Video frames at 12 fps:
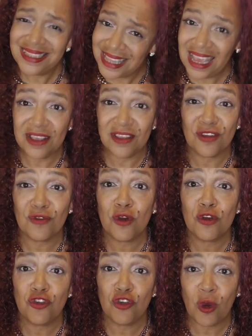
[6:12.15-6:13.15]
Thanks
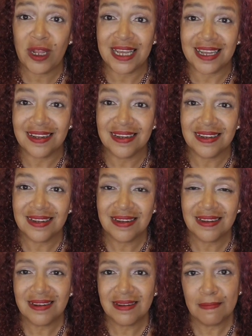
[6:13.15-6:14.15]
for joining.
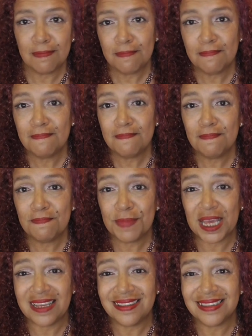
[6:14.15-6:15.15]

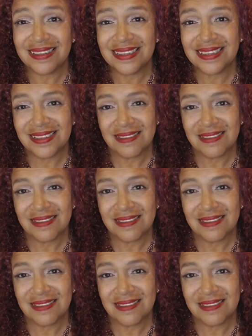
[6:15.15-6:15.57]
Peace.